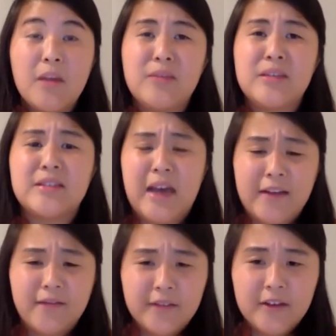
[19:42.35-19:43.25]
made me
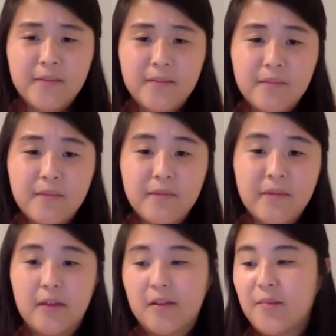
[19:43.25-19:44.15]
sad for them
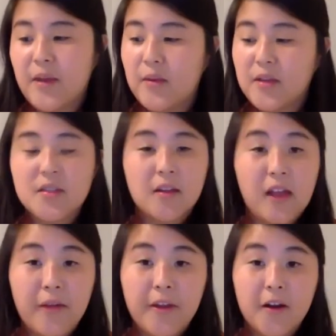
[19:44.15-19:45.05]
that their baby's
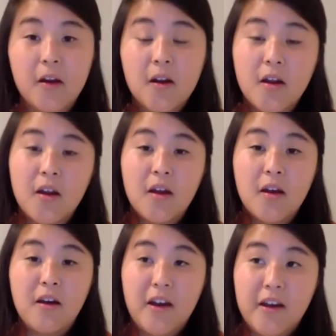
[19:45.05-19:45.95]
still out there,
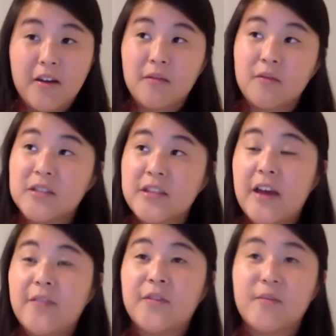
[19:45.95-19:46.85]
and
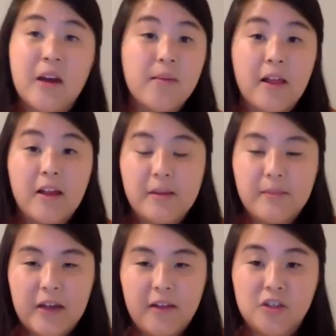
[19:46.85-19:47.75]
sad for my
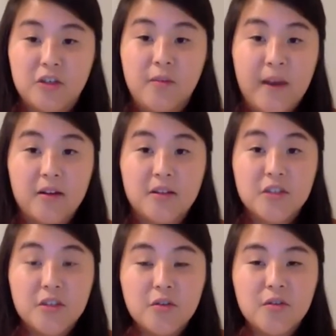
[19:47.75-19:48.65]
biological
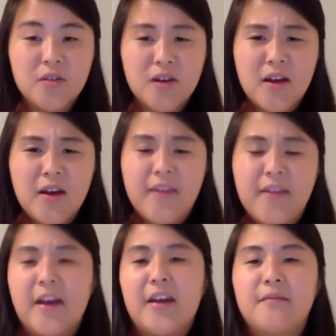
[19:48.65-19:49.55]
parents too,
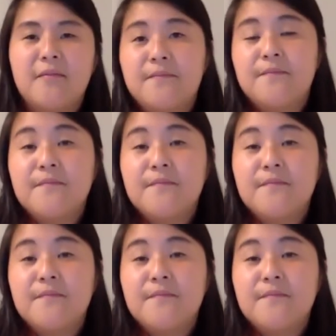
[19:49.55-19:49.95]
that,